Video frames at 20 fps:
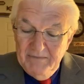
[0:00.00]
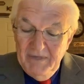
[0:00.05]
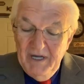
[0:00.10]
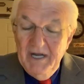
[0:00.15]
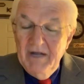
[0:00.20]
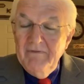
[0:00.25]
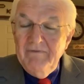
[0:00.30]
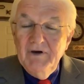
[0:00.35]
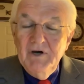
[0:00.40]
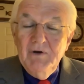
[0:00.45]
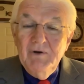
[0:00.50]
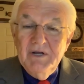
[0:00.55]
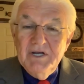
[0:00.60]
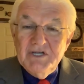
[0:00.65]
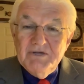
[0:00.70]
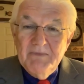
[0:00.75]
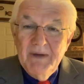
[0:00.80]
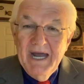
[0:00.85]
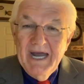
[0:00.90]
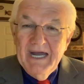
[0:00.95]
but a
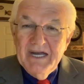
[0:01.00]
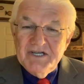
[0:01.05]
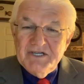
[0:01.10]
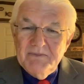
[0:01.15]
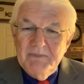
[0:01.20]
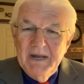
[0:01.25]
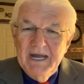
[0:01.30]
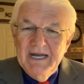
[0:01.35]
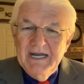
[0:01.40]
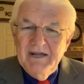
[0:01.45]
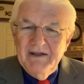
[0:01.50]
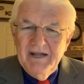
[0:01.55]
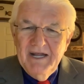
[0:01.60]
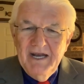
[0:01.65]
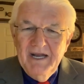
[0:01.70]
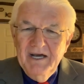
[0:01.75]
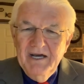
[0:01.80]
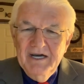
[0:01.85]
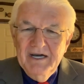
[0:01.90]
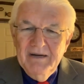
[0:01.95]
foolish man spendeth
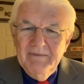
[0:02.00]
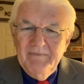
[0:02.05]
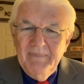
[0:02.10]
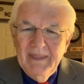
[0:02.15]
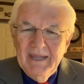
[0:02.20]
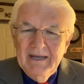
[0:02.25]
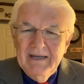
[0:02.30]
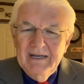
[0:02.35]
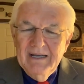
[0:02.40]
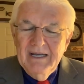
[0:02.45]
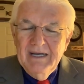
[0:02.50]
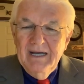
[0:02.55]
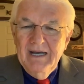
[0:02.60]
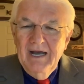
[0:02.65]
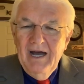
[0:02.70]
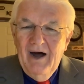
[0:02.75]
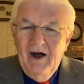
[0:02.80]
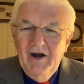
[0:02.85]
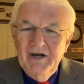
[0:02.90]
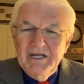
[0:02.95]
it up.
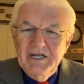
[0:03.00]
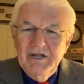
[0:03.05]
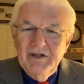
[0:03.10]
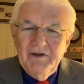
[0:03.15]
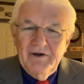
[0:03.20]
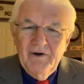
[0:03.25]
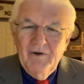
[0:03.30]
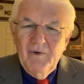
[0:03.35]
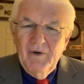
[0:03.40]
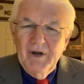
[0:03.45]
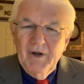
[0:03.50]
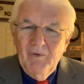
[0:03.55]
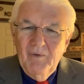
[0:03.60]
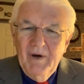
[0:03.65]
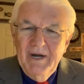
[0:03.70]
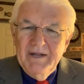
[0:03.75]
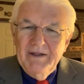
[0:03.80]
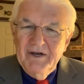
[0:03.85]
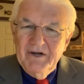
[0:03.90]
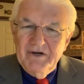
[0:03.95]
Are you throwing
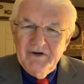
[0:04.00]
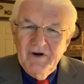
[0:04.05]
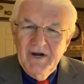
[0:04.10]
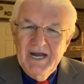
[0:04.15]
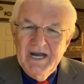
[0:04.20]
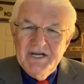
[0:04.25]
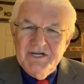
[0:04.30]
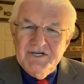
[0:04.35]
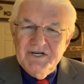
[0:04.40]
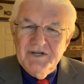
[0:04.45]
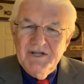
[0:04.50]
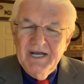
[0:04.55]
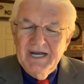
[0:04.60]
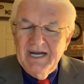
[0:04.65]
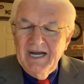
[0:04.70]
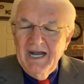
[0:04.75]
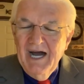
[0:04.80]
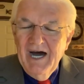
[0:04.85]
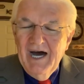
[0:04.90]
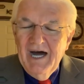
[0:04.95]
away the treasure
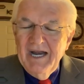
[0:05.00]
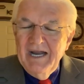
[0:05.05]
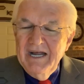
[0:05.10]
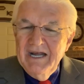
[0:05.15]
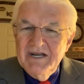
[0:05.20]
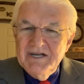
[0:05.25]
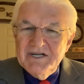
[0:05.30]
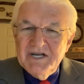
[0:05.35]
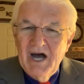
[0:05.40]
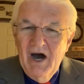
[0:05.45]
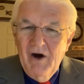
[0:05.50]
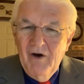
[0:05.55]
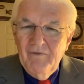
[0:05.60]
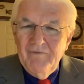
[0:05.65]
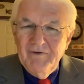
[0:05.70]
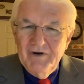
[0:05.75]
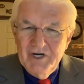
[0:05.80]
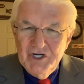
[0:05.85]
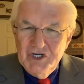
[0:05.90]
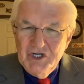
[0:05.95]
that God has
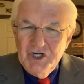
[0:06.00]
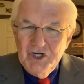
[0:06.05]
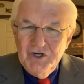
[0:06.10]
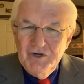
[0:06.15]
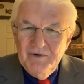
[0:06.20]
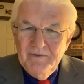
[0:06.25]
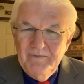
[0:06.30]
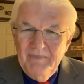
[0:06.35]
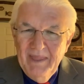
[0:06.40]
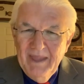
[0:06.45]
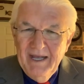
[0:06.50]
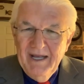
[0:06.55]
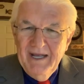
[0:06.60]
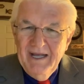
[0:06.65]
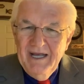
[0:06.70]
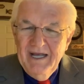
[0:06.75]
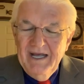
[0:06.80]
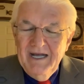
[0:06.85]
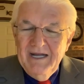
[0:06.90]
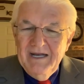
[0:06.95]
offered you
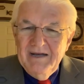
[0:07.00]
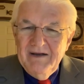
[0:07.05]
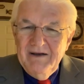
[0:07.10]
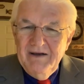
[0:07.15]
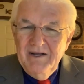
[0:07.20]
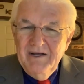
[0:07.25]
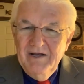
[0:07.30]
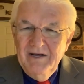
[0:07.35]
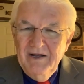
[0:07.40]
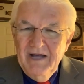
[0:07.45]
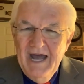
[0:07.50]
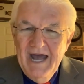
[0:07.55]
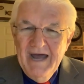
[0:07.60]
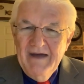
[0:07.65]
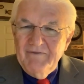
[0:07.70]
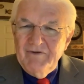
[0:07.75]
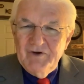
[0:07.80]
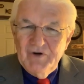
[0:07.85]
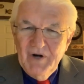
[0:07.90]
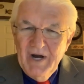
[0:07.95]
to
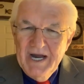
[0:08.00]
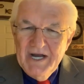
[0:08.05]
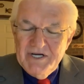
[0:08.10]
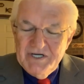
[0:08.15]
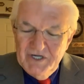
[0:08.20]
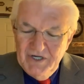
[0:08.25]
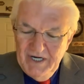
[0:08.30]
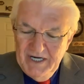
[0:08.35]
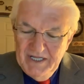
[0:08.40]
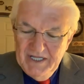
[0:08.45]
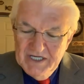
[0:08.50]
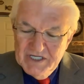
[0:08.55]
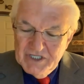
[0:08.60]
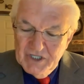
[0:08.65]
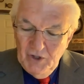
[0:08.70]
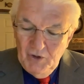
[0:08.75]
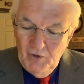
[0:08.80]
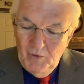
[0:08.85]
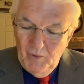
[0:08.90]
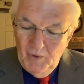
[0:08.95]
have treasure in
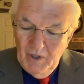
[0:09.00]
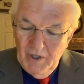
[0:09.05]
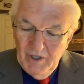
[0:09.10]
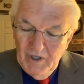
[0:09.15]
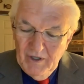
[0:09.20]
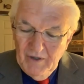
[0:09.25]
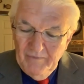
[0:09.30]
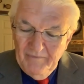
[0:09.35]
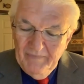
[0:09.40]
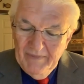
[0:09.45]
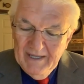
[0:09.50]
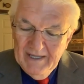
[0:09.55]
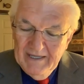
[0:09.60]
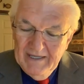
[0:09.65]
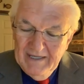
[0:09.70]
this whole world?